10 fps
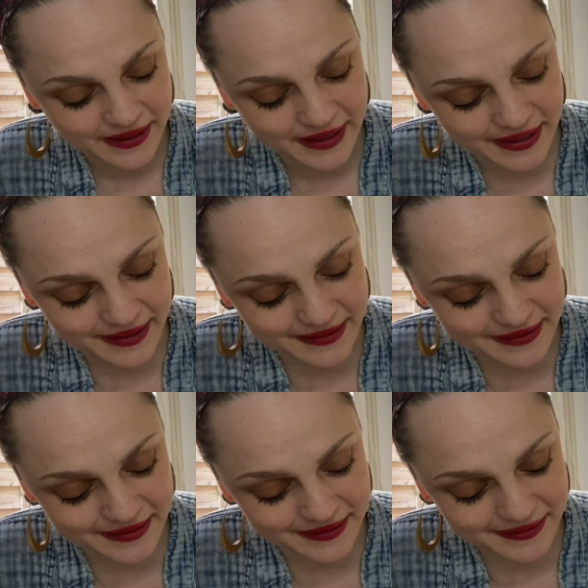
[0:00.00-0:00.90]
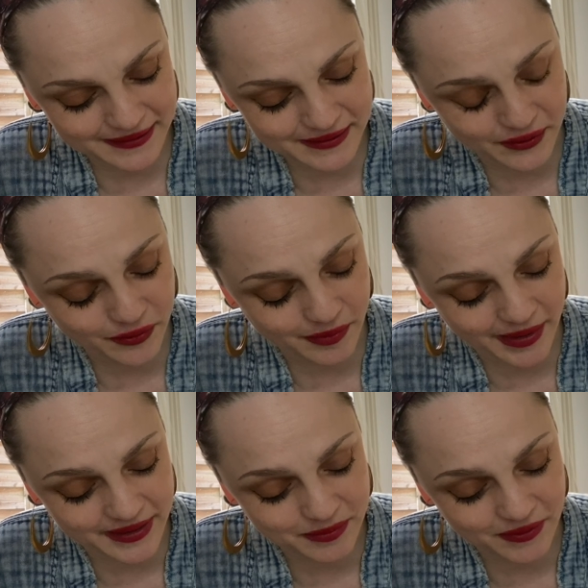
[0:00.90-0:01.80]
And uh, this song
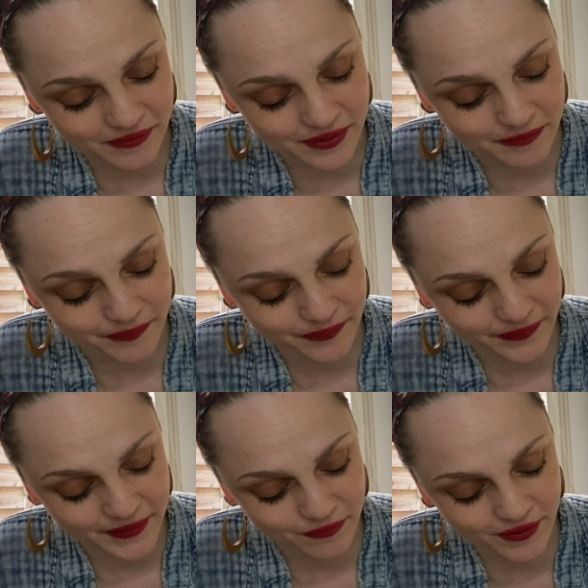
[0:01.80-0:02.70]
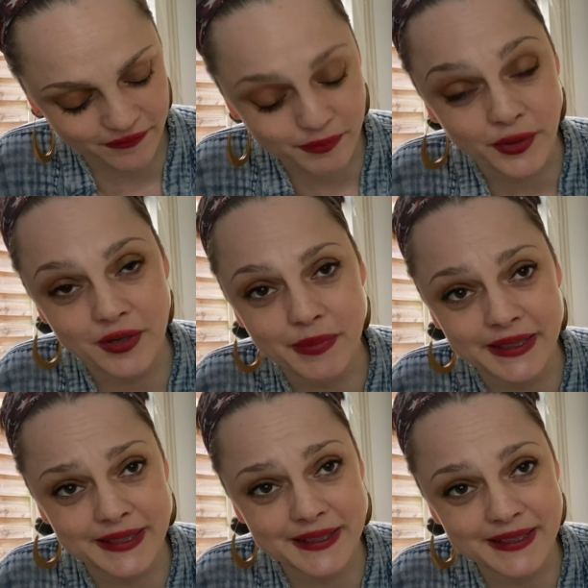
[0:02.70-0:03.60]
reminds me of him. Rough Boy by
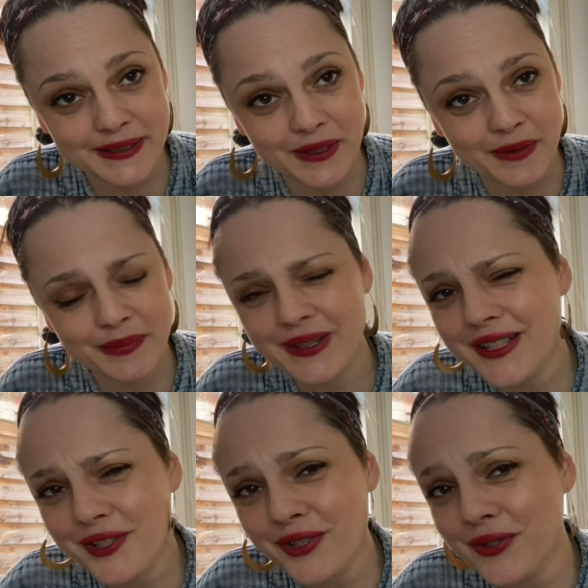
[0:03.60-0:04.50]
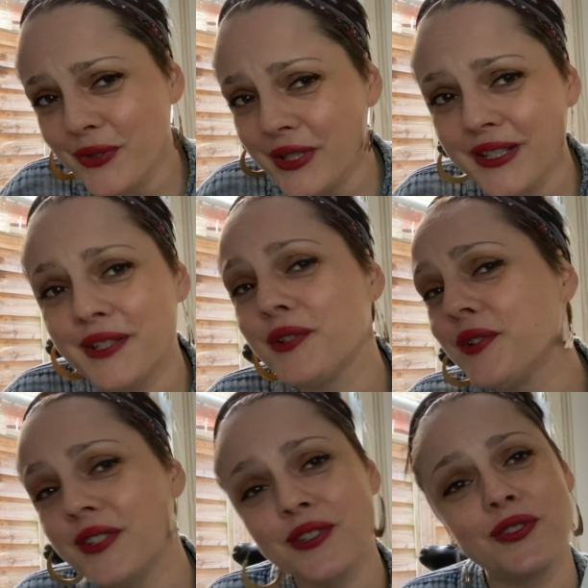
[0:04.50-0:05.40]
ZZ Top. I'll shoot it to
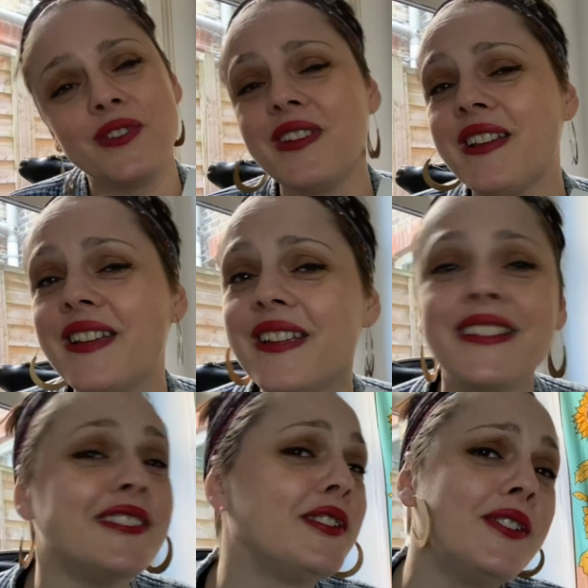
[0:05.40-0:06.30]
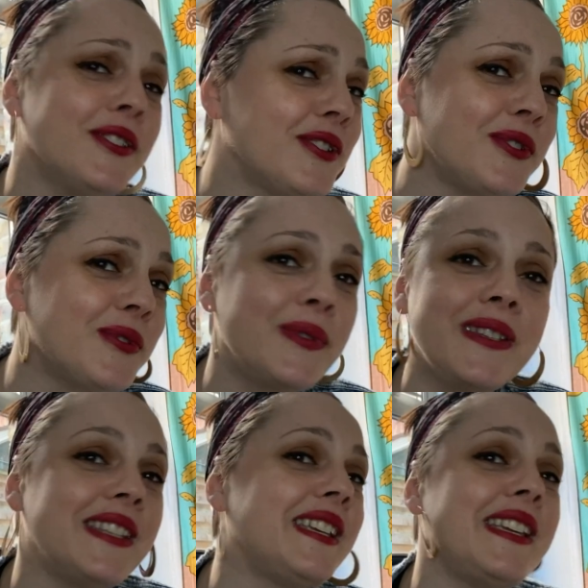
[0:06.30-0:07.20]
you straight and look you in
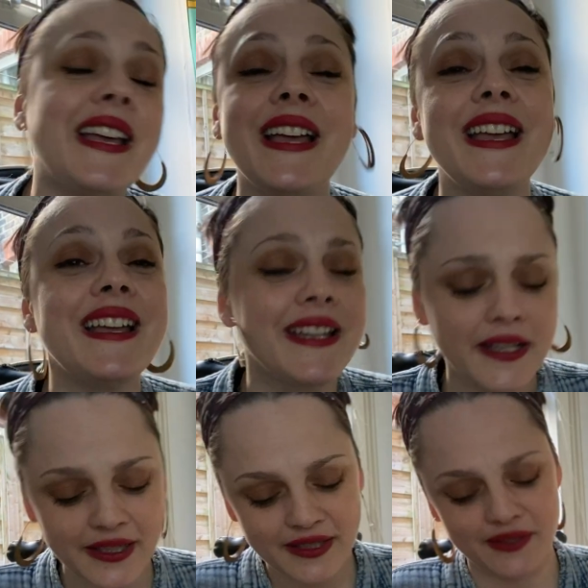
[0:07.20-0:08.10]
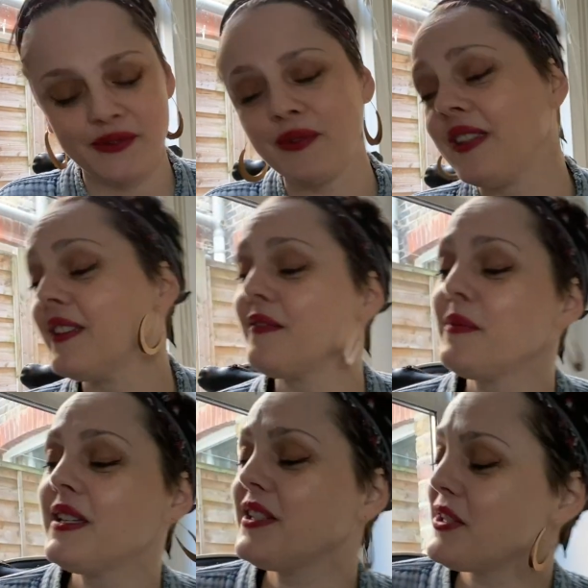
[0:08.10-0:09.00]
the eye. So give
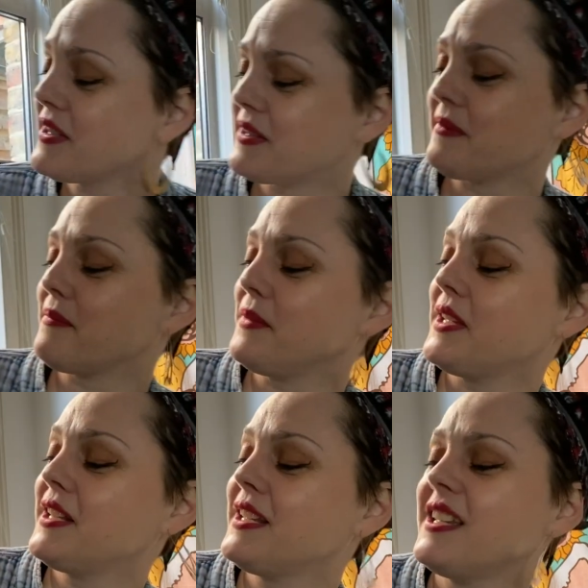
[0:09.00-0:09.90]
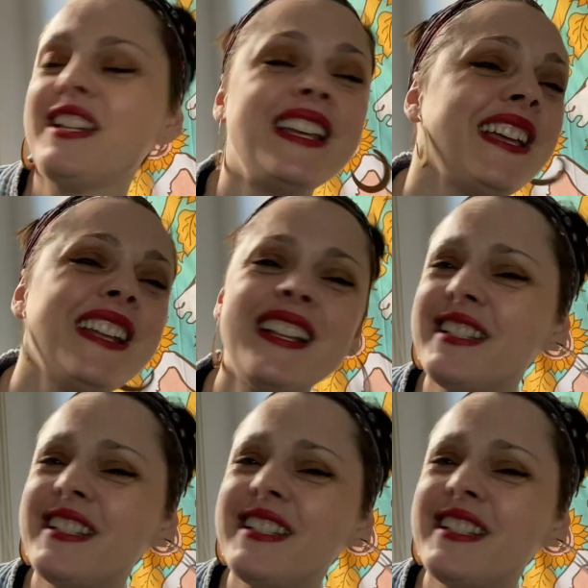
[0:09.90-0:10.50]
me just a minute and I'll